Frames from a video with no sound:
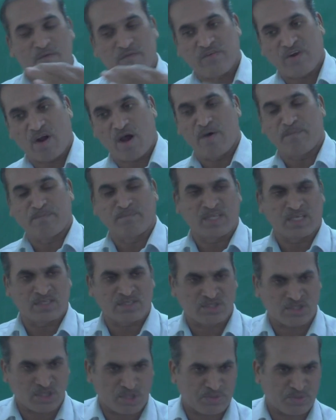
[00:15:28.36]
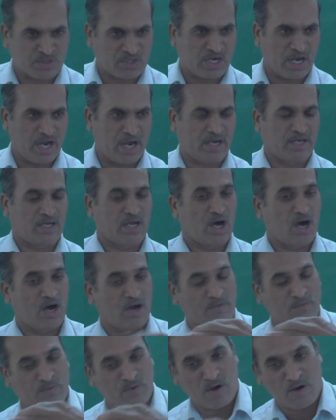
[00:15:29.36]
from the substrate
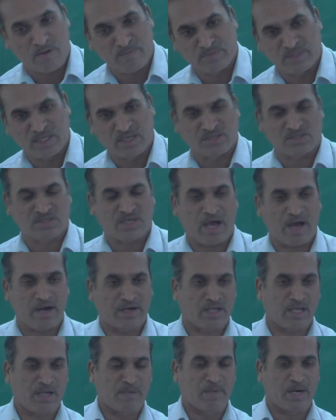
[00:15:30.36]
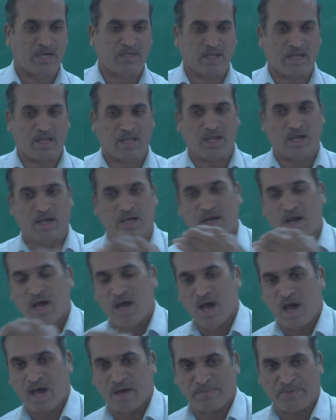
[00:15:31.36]
or from the starting material
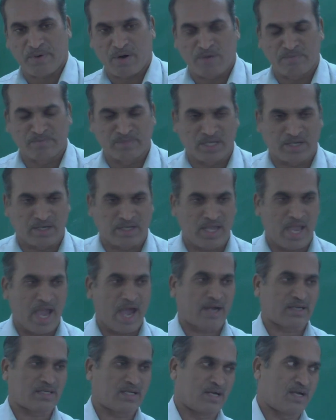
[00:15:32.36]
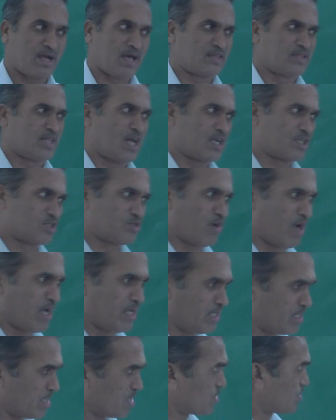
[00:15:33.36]
or from the reactant, and that's why
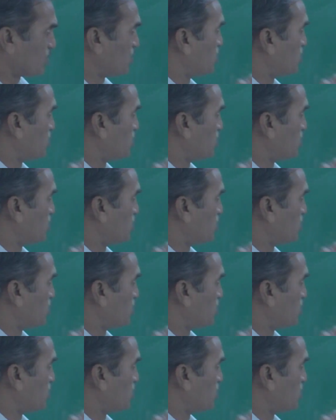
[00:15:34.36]
it is